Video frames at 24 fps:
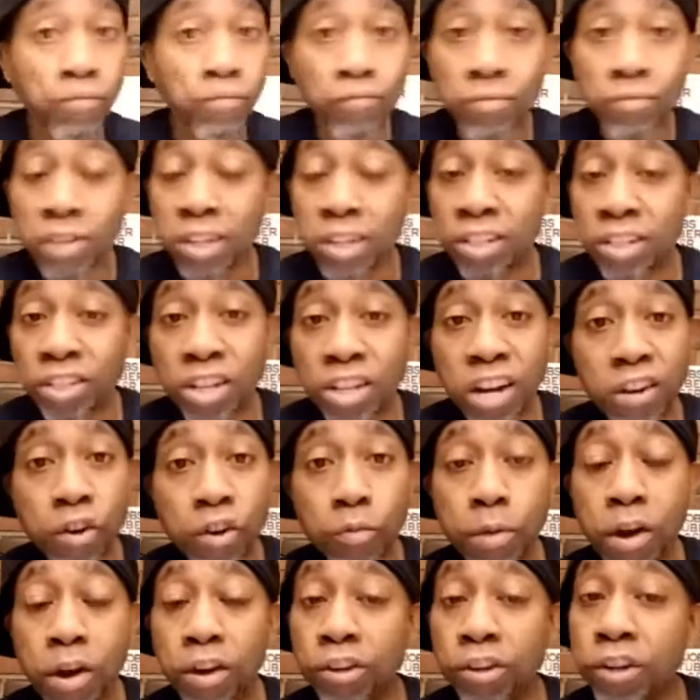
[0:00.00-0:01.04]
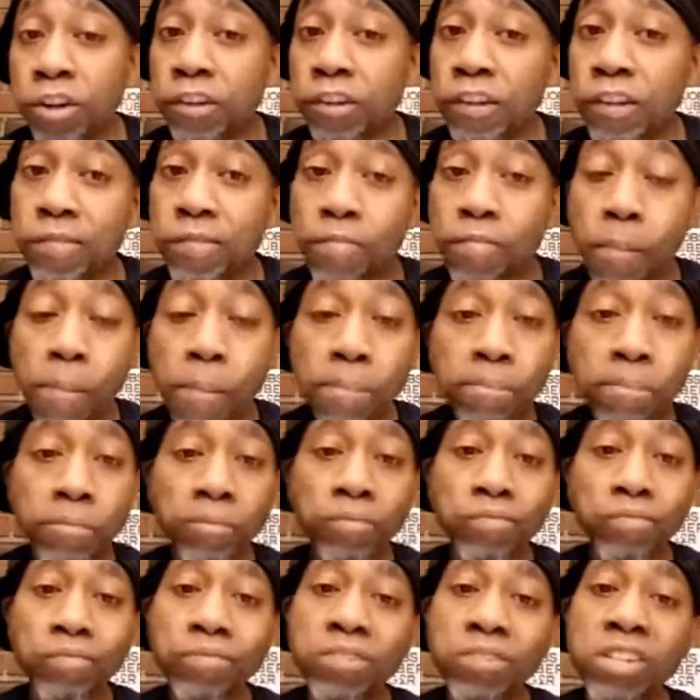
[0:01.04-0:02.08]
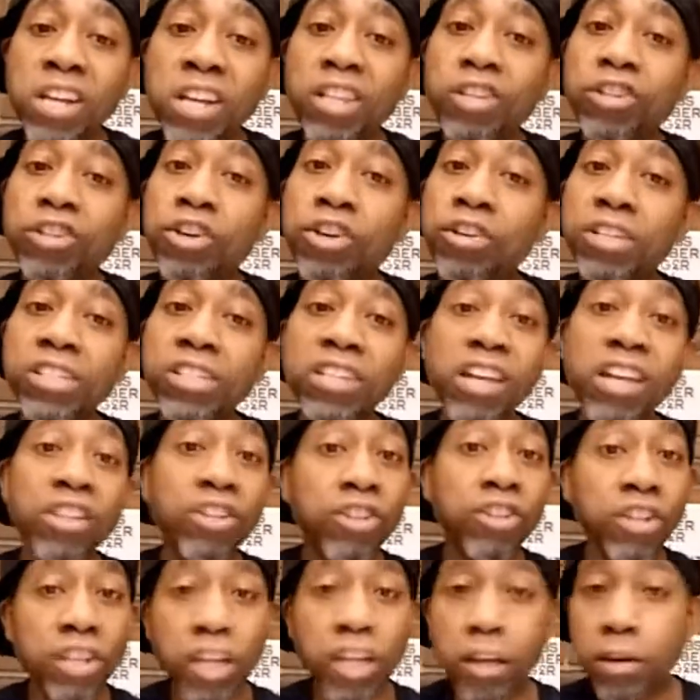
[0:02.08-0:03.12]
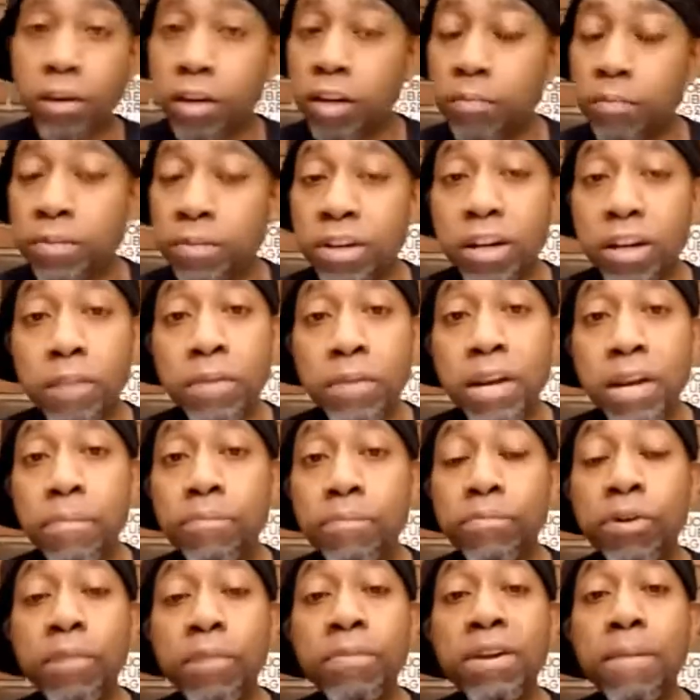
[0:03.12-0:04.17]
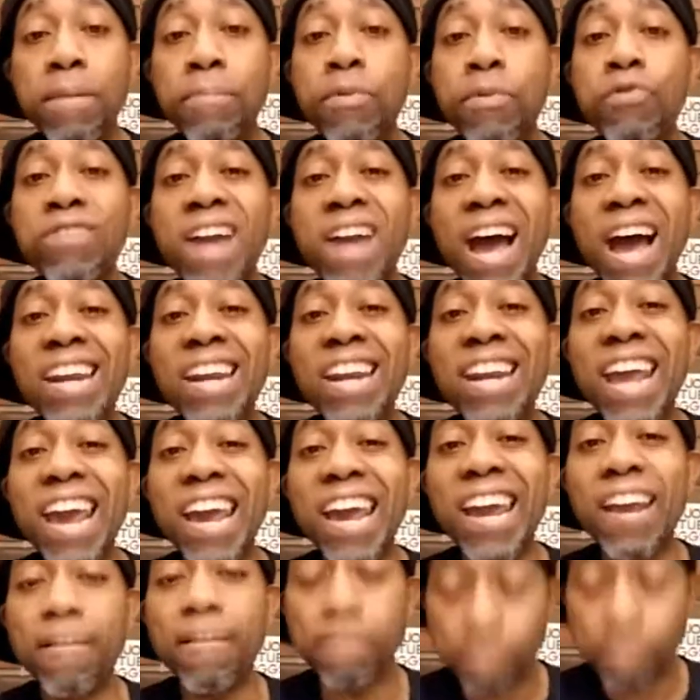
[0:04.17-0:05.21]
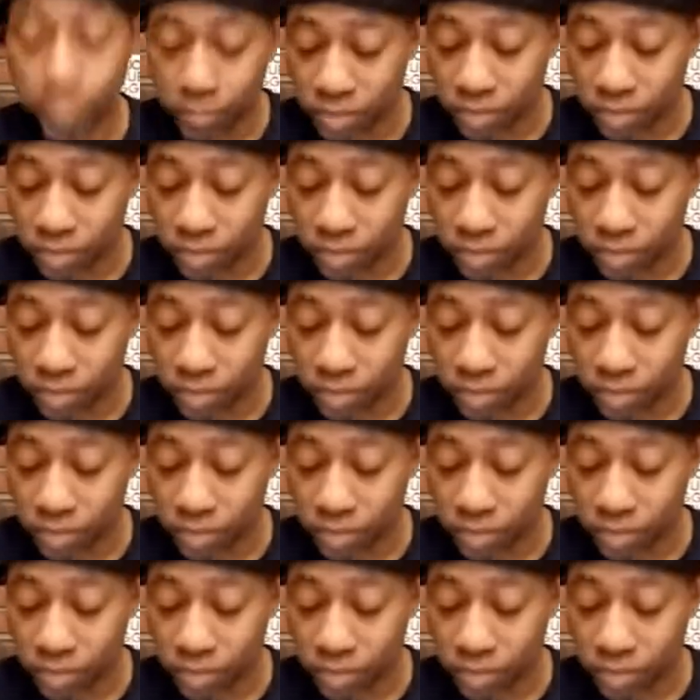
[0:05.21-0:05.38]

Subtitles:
And then y'all know about cookie. The other cookie could be the punane.